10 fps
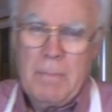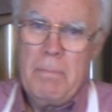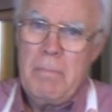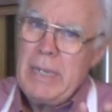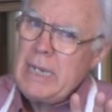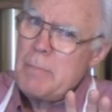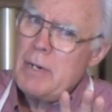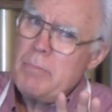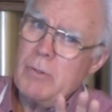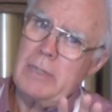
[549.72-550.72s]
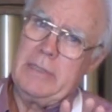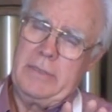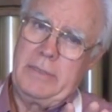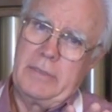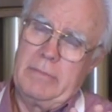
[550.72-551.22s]
Many pump
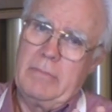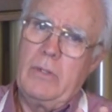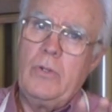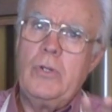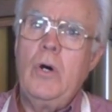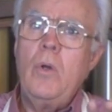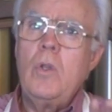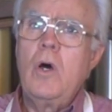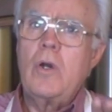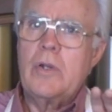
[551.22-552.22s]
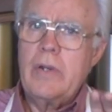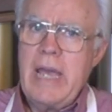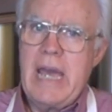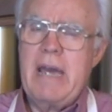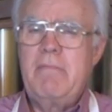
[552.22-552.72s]
organs no longer
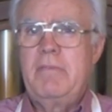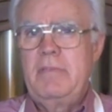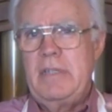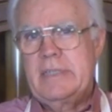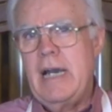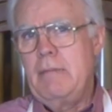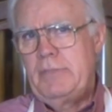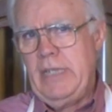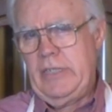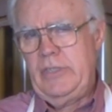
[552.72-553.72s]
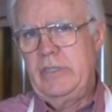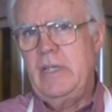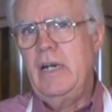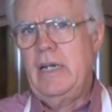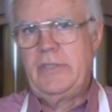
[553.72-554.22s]
have the top section,
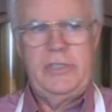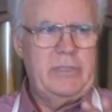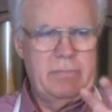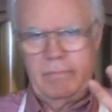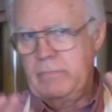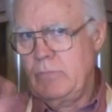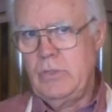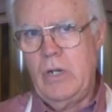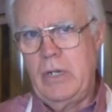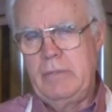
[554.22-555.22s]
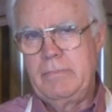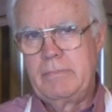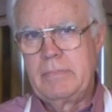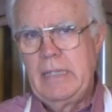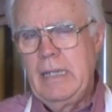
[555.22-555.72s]
the hutch, gone.
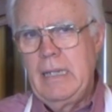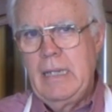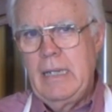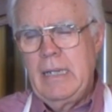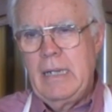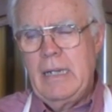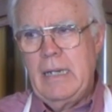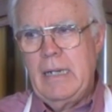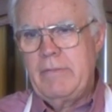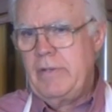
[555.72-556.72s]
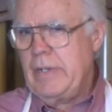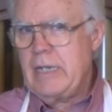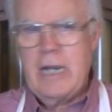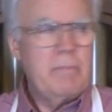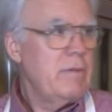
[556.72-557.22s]
Very
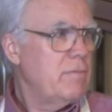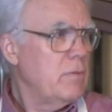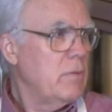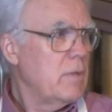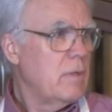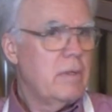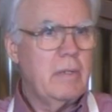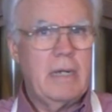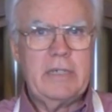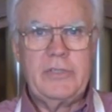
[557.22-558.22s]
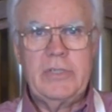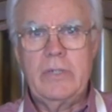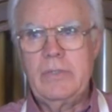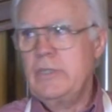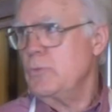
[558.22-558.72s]
common for a hutch to
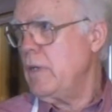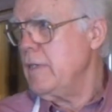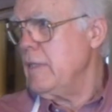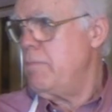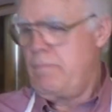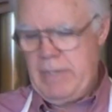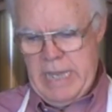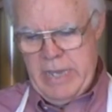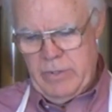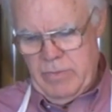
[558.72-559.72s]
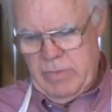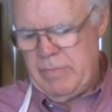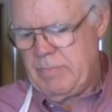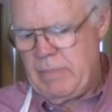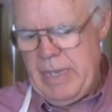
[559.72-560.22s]
go this way, and the
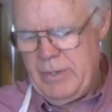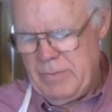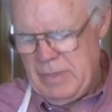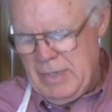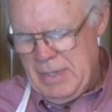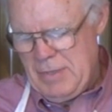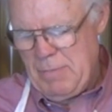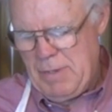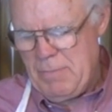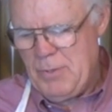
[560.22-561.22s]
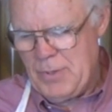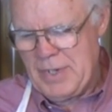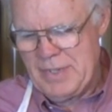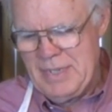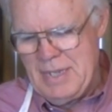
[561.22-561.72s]
piano, the pump
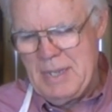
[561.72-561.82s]
organ,